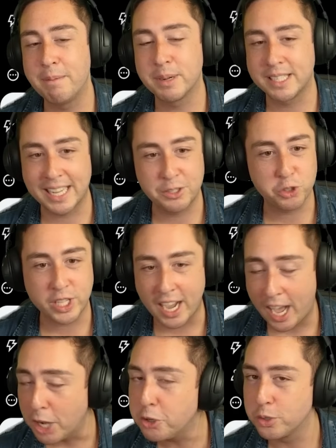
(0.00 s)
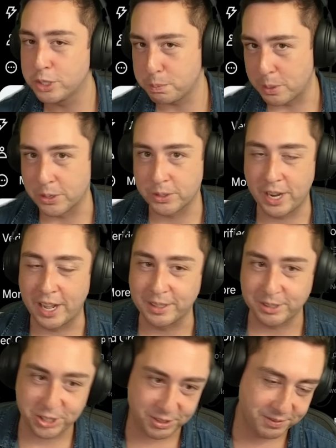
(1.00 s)
potentially hundreds more
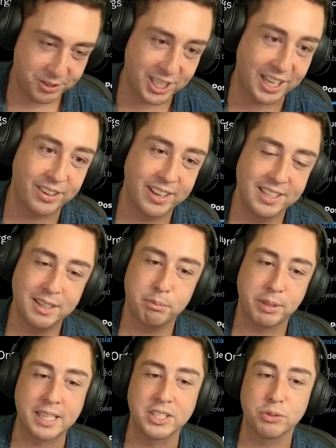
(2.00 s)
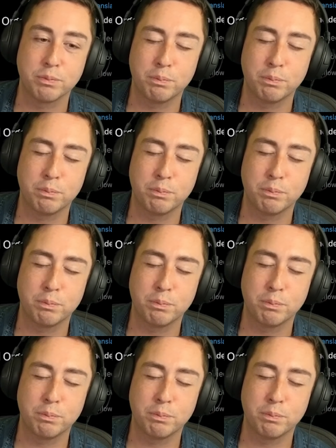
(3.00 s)
dollars. So please,